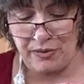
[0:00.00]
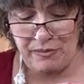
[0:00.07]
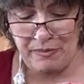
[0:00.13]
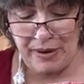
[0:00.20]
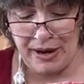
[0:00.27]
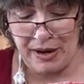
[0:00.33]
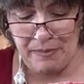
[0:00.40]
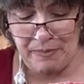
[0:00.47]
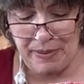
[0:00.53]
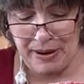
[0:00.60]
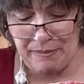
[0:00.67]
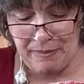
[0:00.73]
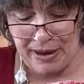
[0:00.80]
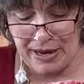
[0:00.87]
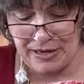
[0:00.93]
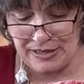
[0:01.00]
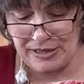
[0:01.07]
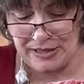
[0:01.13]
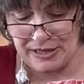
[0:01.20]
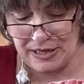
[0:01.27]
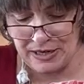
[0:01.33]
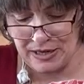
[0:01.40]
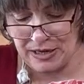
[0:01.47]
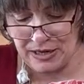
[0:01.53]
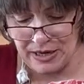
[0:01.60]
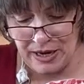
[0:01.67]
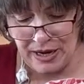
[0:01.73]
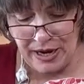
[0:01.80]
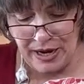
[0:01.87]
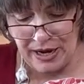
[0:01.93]
make a big mess,
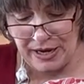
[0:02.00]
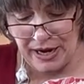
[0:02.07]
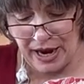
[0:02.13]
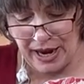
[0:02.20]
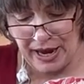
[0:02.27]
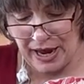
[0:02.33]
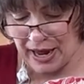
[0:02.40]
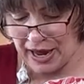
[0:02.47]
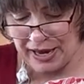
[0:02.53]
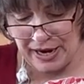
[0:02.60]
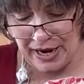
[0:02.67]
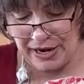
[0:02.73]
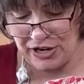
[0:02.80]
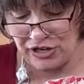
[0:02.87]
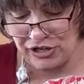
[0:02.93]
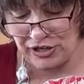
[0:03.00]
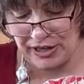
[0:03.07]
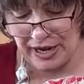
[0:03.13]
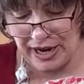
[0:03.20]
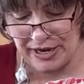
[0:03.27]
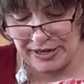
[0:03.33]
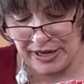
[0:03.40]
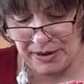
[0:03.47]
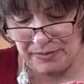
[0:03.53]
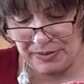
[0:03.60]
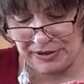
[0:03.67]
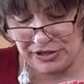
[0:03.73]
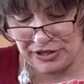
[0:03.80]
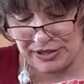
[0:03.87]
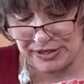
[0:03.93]
and I usually end up
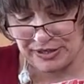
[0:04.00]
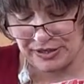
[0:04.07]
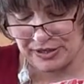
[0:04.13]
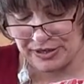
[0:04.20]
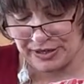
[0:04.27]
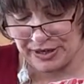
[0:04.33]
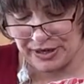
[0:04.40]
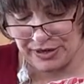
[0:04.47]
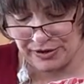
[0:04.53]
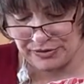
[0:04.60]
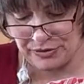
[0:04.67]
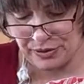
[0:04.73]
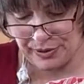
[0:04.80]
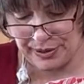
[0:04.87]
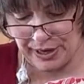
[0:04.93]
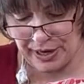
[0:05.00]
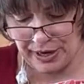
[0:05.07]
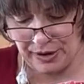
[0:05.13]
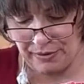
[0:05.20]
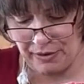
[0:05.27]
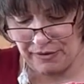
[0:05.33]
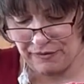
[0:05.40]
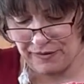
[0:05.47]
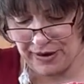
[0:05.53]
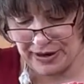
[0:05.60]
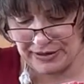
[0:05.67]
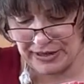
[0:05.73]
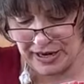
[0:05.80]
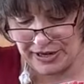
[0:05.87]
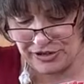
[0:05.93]
with just the tornado
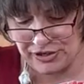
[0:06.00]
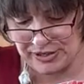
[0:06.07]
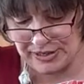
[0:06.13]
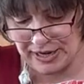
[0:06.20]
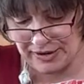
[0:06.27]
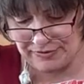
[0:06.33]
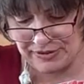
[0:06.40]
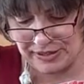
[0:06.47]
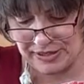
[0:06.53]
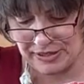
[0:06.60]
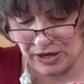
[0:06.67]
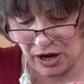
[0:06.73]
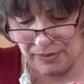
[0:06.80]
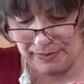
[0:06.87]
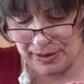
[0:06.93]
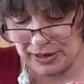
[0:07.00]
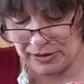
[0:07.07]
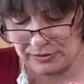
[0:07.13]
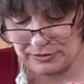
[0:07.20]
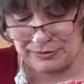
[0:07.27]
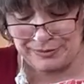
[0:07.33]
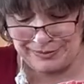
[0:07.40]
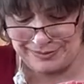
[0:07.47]
effect. I just have to stop it.